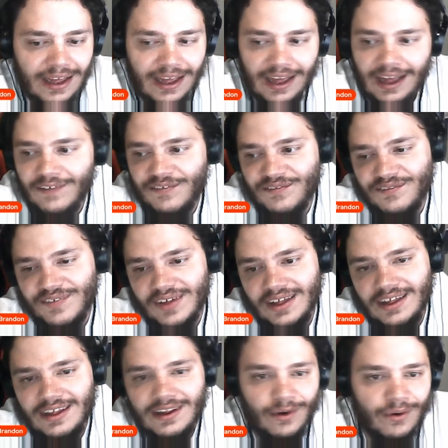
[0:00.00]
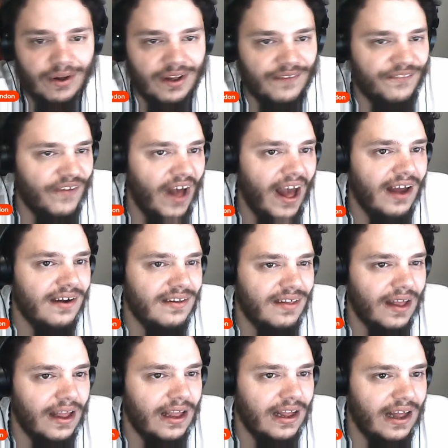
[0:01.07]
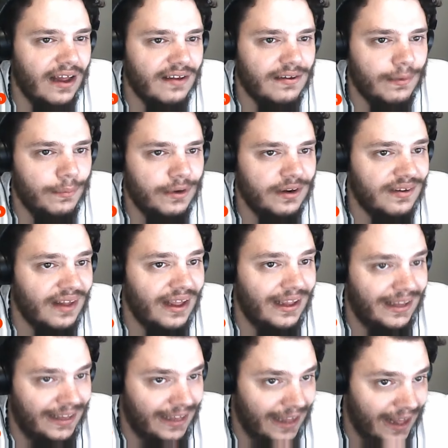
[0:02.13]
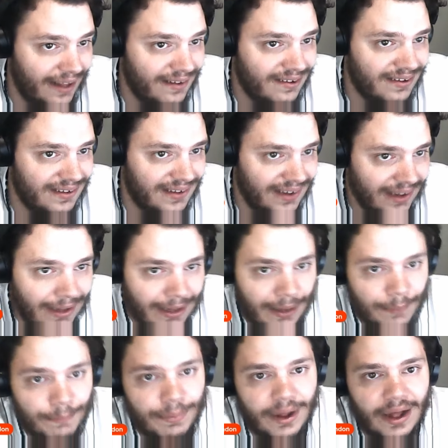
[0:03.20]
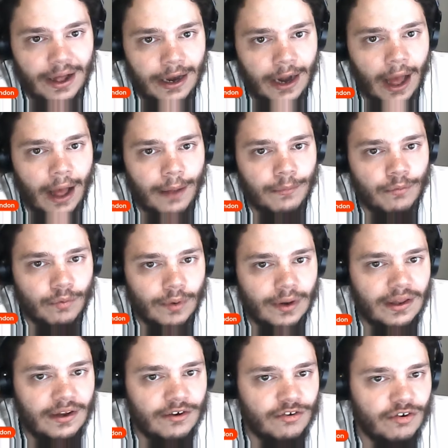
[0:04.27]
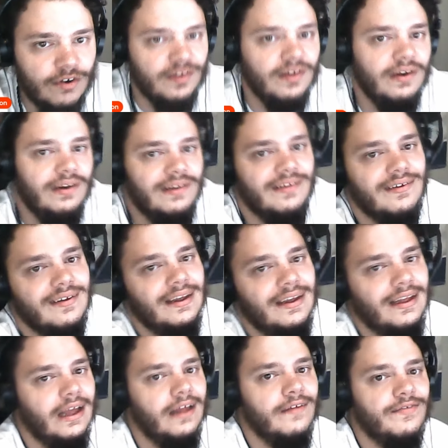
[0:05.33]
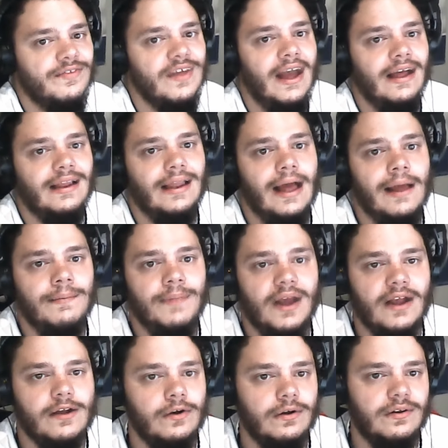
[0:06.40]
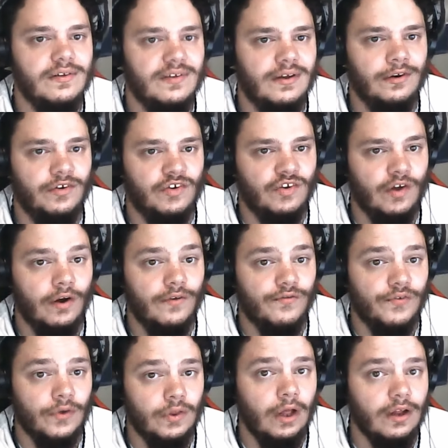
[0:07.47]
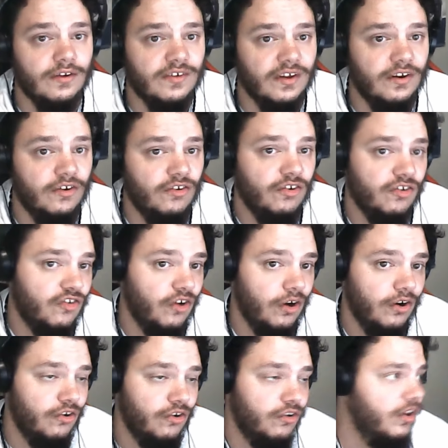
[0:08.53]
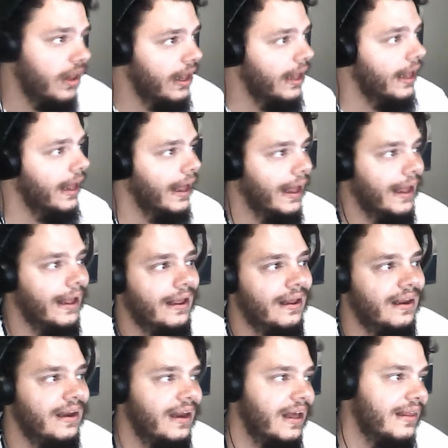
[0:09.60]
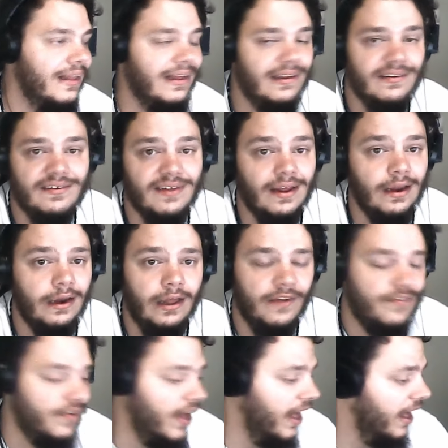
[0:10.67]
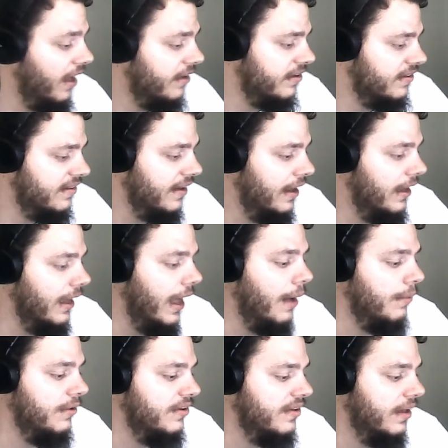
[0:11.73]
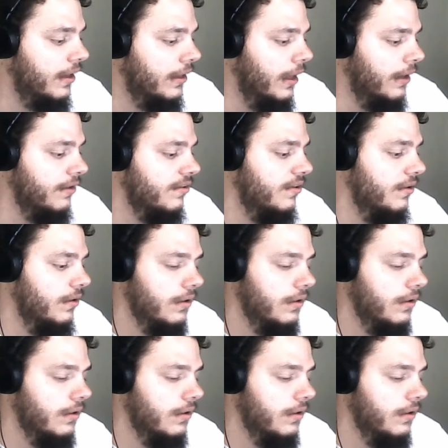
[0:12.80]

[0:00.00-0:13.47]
if, you know, if I have to take a guess, I'm going to say yes. But I'm really interested in seeing if that linebacker is going to start for the Los Angeles Chargers. And like I said, if I had to say, I would say yes.